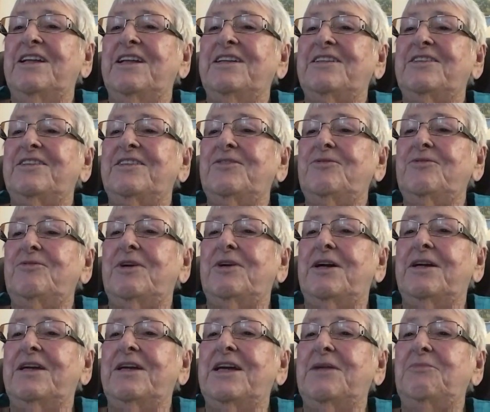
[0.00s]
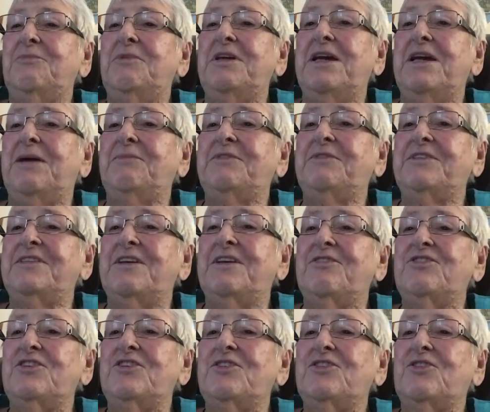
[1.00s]
to get me up,
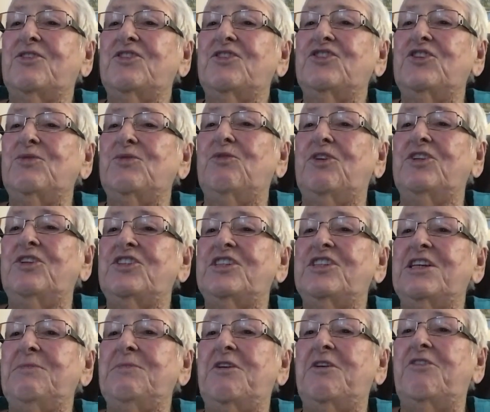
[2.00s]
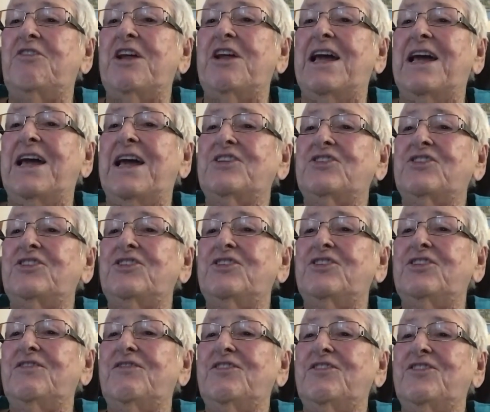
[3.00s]
because she wanted to see my reaction to the
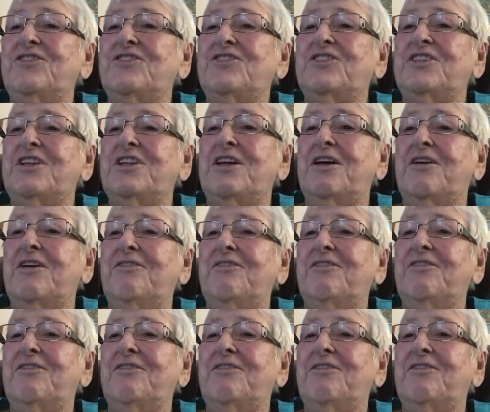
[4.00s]
first snow.